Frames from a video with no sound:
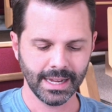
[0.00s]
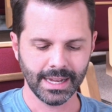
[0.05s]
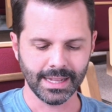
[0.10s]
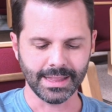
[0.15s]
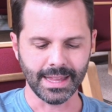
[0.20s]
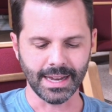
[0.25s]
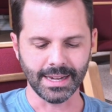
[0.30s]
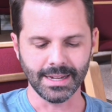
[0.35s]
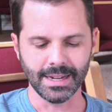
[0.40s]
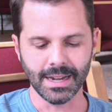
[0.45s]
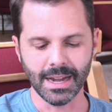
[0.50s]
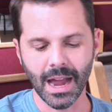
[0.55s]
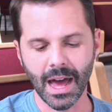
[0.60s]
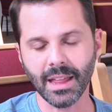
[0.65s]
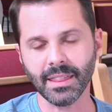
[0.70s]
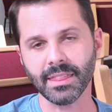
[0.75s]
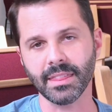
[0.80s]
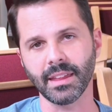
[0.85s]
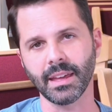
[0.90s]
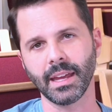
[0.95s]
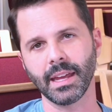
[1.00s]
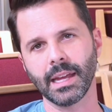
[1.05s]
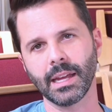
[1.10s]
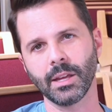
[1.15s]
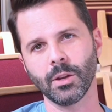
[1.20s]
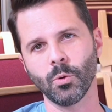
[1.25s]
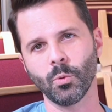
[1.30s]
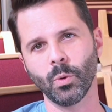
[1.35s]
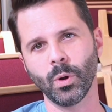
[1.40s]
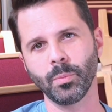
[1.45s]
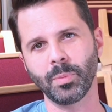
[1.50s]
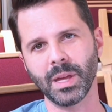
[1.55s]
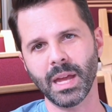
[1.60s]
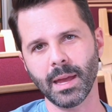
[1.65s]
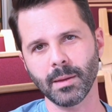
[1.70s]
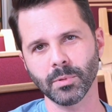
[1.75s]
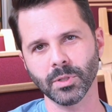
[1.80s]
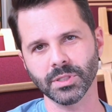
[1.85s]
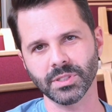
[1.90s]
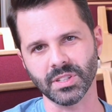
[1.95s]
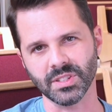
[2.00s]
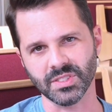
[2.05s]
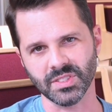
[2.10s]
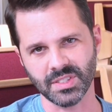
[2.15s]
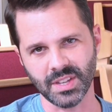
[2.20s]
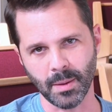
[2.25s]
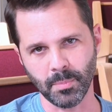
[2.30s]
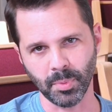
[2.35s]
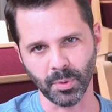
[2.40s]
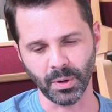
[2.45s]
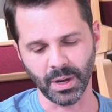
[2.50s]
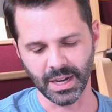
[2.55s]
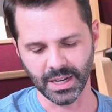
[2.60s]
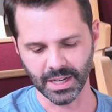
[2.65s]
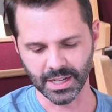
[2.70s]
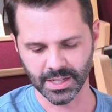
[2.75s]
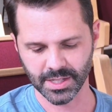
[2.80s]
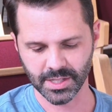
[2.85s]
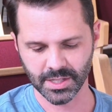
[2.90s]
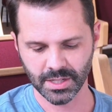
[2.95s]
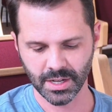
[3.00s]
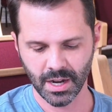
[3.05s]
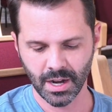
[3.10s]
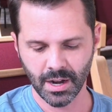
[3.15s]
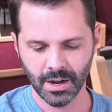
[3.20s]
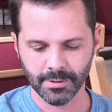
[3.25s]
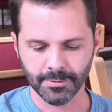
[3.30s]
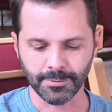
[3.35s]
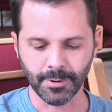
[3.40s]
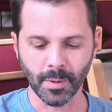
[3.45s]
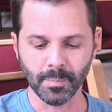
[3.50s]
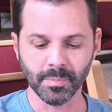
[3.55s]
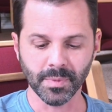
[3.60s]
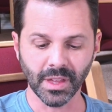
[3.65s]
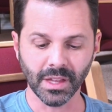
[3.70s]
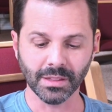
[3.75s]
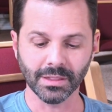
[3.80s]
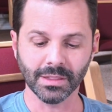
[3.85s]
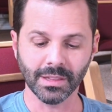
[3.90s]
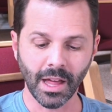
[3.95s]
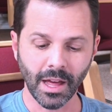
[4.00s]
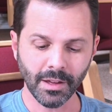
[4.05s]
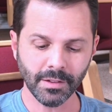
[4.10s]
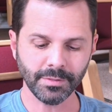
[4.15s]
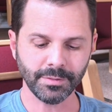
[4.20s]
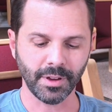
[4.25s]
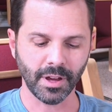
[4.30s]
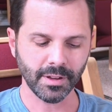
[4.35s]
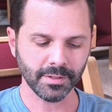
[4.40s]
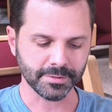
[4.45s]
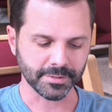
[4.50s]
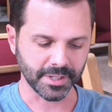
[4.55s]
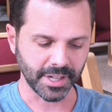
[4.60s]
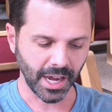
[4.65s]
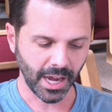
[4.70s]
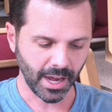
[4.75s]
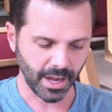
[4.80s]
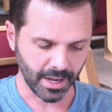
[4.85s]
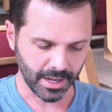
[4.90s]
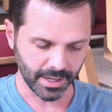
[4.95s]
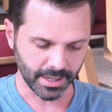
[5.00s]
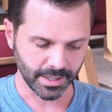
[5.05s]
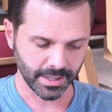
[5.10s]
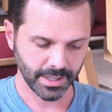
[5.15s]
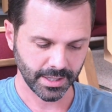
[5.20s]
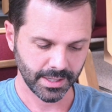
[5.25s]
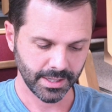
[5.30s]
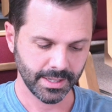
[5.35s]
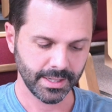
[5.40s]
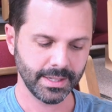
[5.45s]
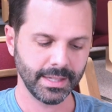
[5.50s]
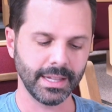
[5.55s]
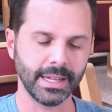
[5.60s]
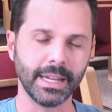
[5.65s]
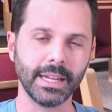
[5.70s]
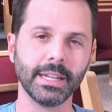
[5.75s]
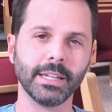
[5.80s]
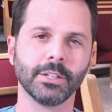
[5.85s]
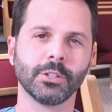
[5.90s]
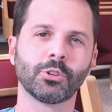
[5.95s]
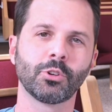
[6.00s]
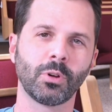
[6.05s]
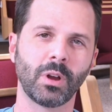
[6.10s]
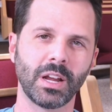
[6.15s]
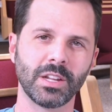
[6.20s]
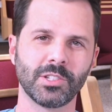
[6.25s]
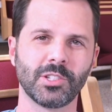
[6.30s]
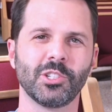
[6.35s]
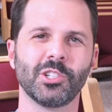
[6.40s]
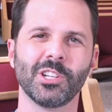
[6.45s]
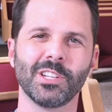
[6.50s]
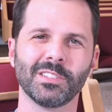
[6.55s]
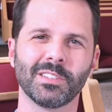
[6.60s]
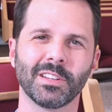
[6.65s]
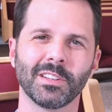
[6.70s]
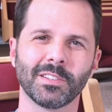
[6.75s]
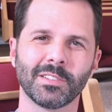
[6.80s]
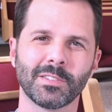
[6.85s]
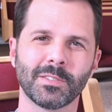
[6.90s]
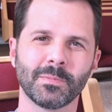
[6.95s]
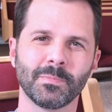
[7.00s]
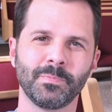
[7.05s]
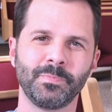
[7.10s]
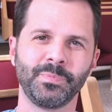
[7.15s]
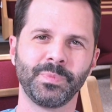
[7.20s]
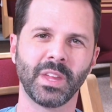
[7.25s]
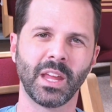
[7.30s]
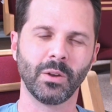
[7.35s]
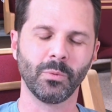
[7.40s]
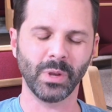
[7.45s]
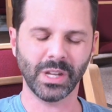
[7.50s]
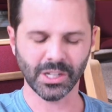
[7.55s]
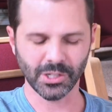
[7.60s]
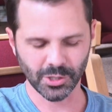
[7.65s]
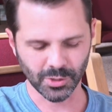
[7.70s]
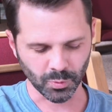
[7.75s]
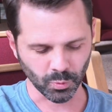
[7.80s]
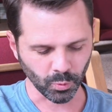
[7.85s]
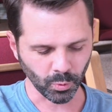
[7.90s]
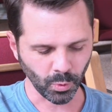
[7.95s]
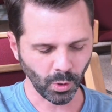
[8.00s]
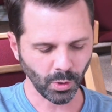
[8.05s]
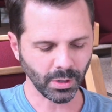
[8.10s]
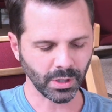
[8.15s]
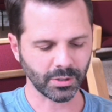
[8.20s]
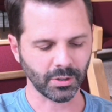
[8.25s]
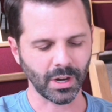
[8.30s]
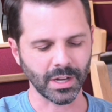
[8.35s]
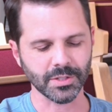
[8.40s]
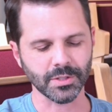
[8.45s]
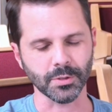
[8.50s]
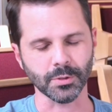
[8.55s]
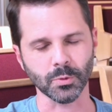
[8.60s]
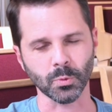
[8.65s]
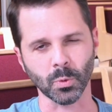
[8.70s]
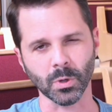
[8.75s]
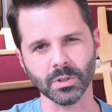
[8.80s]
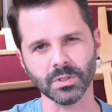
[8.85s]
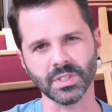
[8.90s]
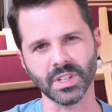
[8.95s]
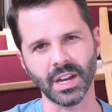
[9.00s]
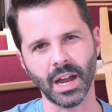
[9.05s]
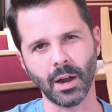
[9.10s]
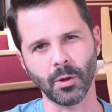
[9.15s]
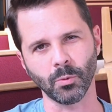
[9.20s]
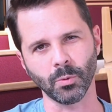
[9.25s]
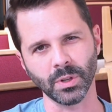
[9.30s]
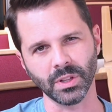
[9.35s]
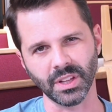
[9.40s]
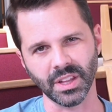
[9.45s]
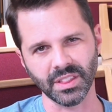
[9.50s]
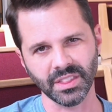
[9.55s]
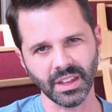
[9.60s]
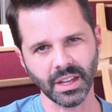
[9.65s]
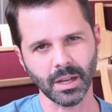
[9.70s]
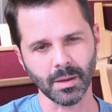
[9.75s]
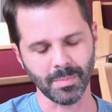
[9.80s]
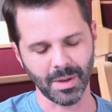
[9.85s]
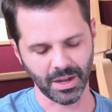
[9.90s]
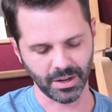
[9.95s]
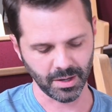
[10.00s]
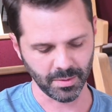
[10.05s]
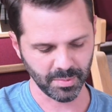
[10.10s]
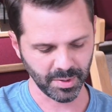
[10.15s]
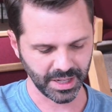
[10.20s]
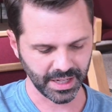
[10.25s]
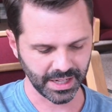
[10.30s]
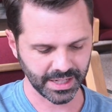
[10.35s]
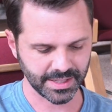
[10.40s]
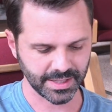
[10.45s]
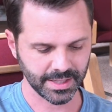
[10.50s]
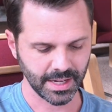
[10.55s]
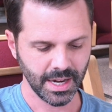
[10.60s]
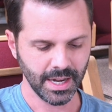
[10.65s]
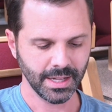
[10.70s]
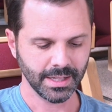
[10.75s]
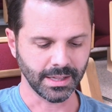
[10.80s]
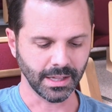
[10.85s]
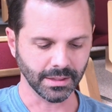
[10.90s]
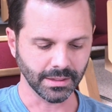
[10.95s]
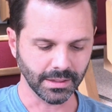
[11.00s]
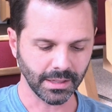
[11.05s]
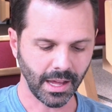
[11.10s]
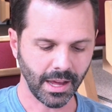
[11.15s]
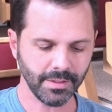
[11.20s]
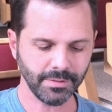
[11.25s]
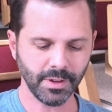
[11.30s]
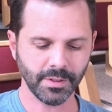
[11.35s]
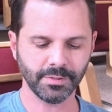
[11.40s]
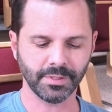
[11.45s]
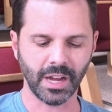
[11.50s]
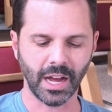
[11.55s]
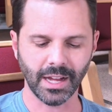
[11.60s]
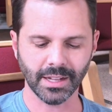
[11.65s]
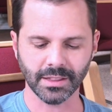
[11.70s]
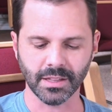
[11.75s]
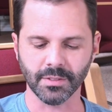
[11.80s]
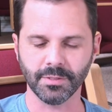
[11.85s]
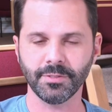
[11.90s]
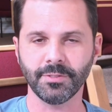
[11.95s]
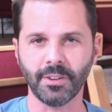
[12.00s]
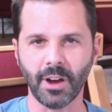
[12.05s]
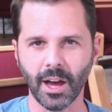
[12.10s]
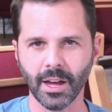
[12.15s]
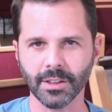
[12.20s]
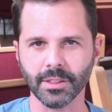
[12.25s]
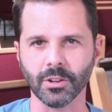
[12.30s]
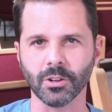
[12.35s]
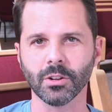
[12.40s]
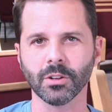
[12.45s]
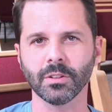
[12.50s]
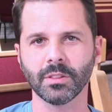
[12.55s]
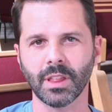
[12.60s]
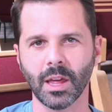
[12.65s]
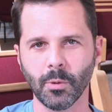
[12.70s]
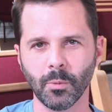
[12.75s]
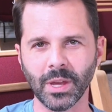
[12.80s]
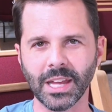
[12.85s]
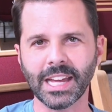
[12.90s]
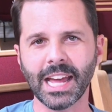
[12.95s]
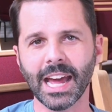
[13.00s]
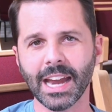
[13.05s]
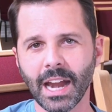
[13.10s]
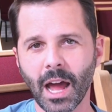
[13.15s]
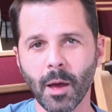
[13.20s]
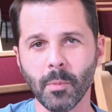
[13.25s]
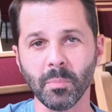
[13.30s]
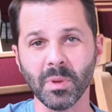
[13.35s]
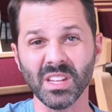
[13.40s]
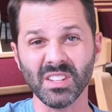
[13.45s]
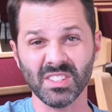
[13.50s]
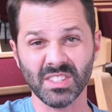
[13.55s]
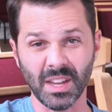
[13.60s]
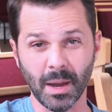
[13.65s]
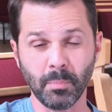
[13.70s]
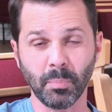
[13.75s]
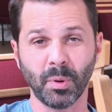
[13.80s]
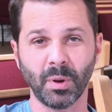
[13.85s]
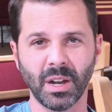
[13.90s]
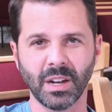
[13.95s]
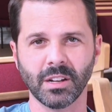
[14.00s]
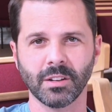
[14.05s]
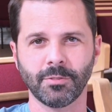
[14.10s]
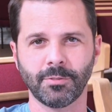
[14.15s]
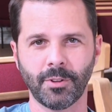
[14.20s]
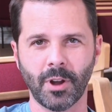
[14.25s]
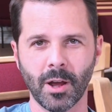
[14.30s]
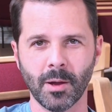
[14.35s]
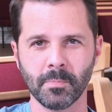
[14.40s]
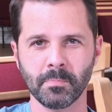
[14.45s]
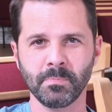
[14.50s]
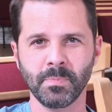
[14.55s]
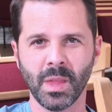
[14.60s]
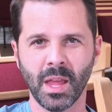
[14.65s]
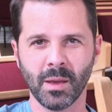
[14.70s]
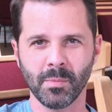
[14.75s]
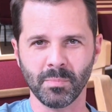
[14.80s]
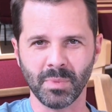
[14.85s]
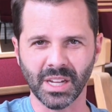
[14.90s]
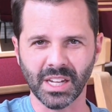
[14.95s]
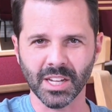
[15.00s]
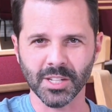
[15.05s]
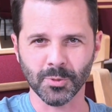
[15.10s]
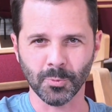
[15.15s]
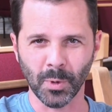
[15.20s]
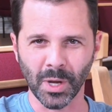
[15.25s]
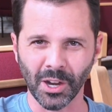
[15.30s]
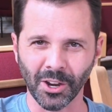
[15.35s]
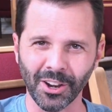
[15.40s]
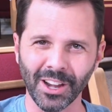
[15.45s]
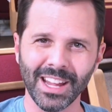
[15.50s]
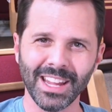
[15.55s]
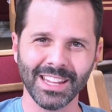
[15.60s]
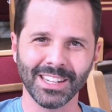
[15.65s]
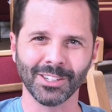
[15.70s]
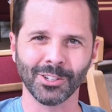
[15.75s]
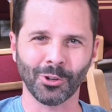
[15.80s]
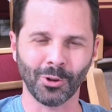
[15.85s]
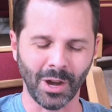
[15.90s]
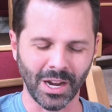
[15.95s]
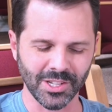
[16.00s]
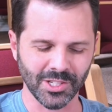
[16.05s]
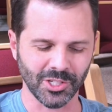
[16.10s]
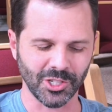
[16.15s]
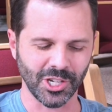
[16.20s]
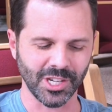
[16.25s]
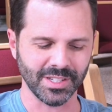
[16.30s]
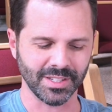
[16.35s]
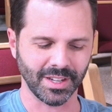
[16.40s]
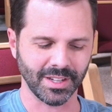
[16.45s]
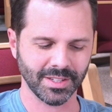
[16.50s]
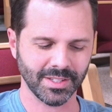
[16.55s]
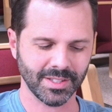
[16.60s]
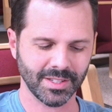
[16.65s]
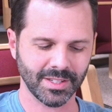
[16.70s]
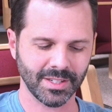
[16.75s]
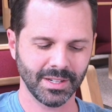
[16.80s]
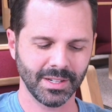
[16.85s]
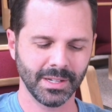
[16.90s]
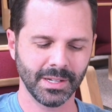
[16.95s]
that nothing will be able to separate us from the love of God in Christ Jesus. And we can just roll across those words and not really think about it, but it's the love of God the Father that we cannot be separated from because we are in Christ Jesus.